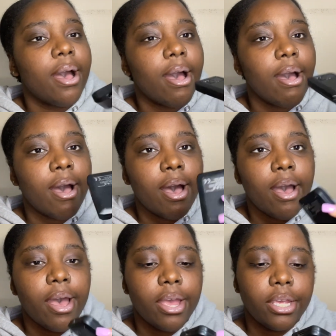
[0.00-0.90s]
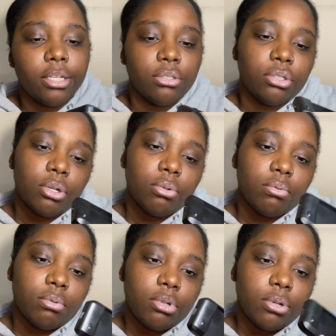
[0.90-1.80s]
I don't
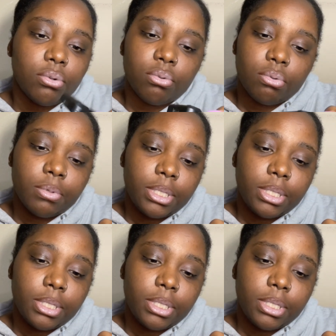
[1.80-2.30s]
know what